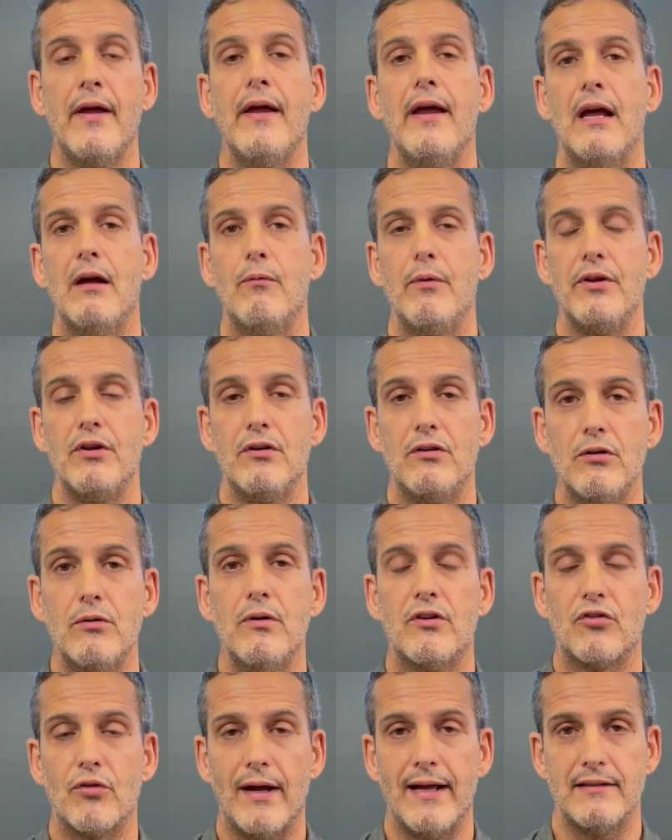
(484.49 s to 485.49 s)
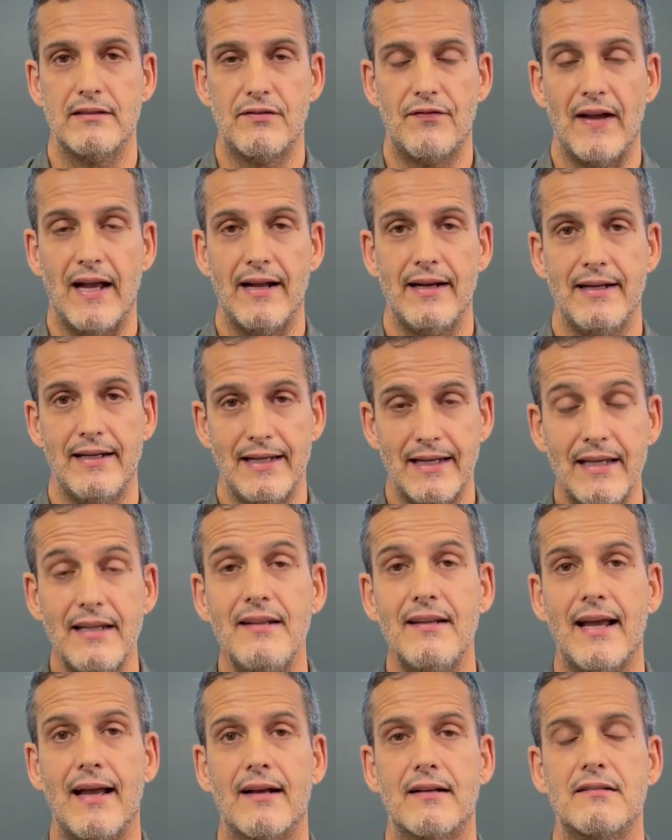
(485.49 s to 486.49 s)
And when you do a trans fatty
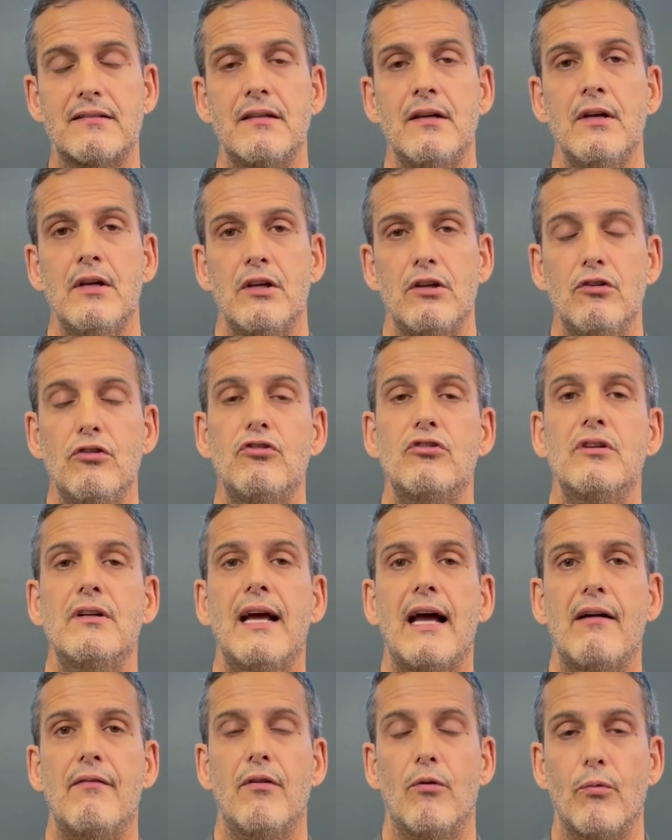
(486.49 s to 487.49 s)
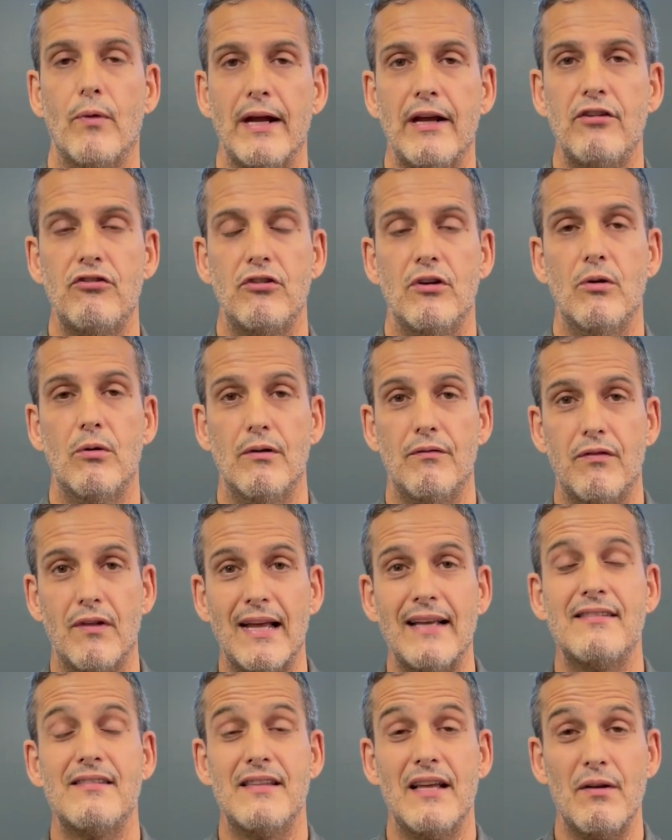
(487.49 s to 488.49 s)
index, you should have a ratio of
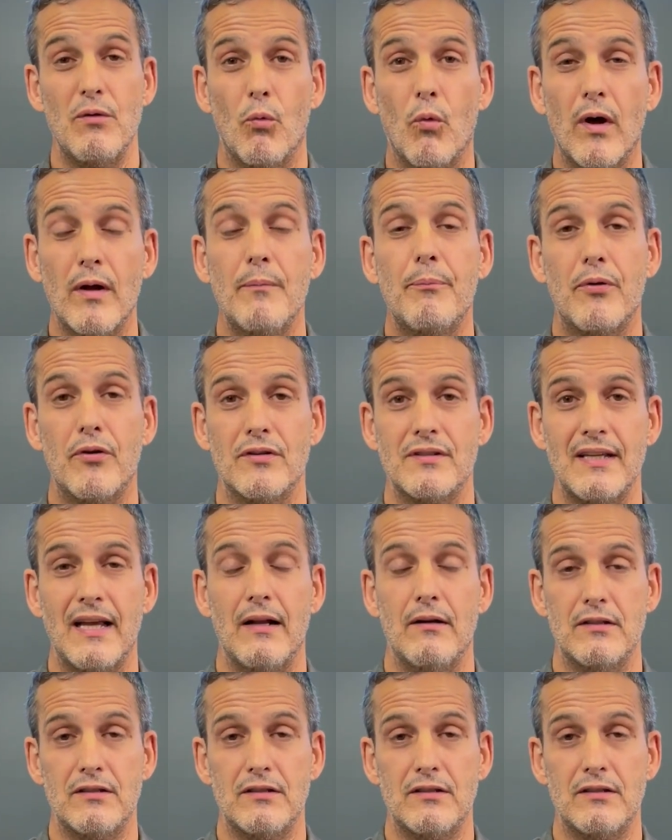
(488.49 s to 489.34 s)
less than 1%.